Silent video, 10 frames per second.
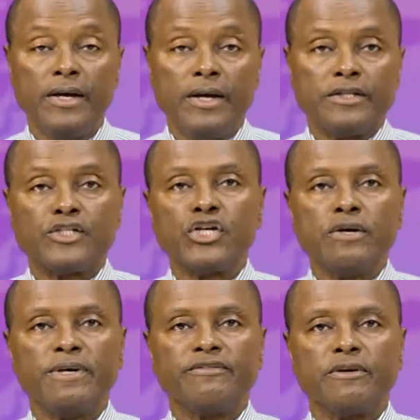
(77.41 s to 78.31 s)
The
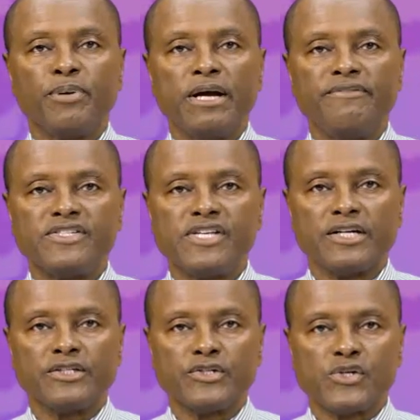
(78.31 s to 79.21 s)
chairman of the Private
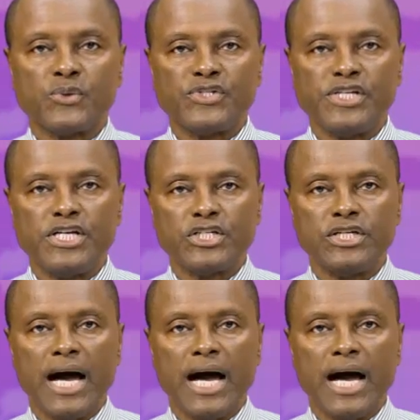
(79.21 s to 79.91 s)
Sector Association,